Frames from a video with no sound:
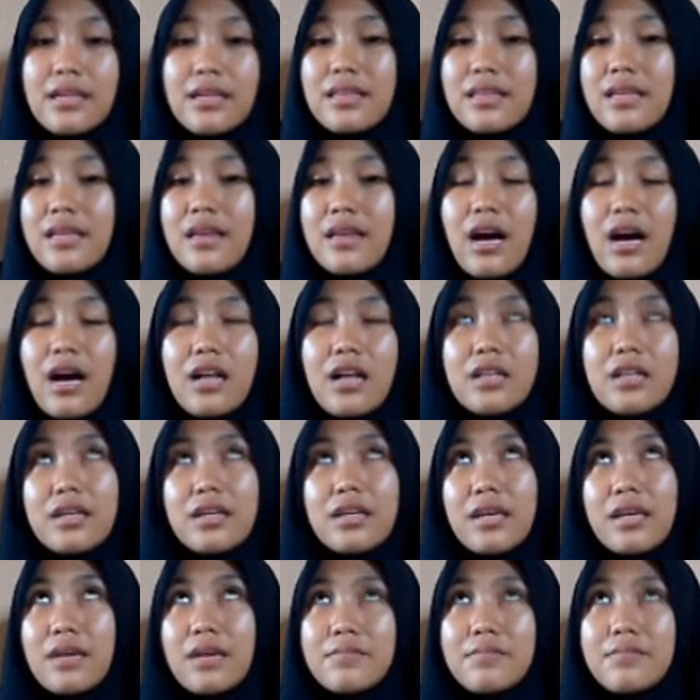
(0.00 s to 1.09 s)
that all
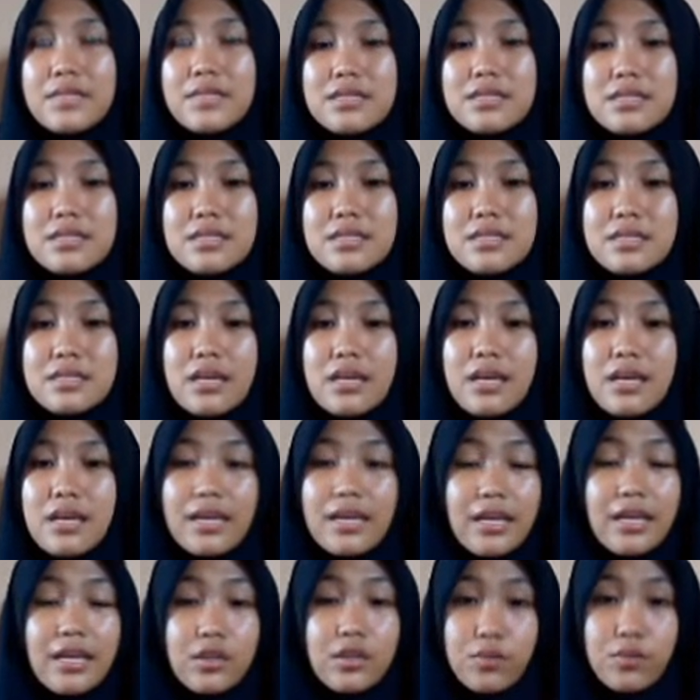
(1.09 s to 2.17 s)
campuses
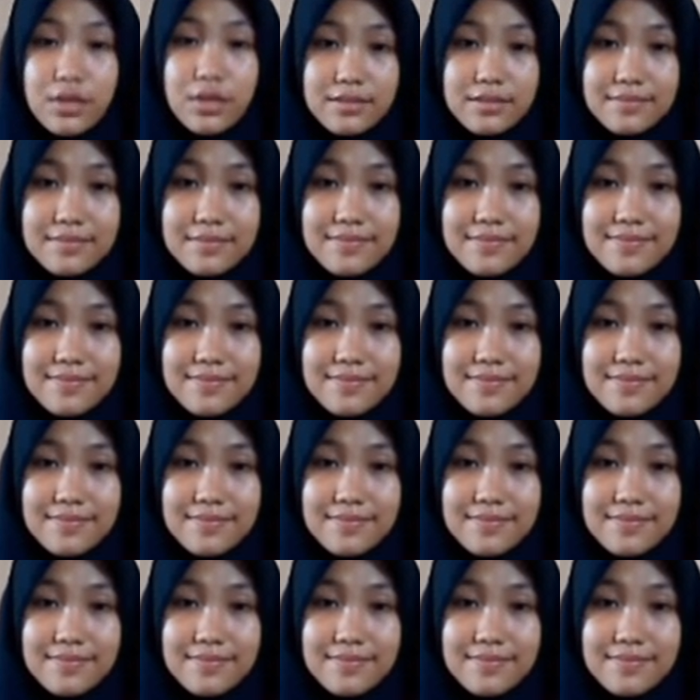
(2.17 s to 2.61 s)
can do it.